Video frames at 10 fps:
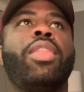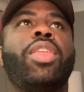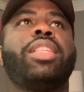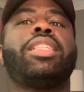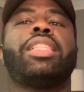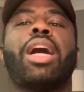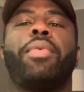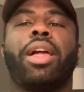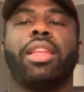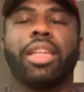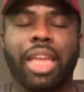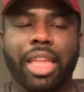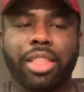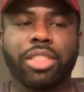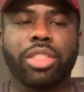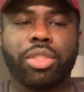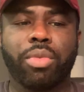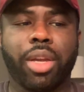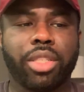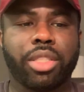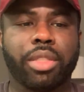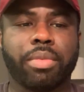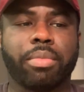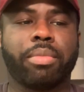This is how I look at the situation.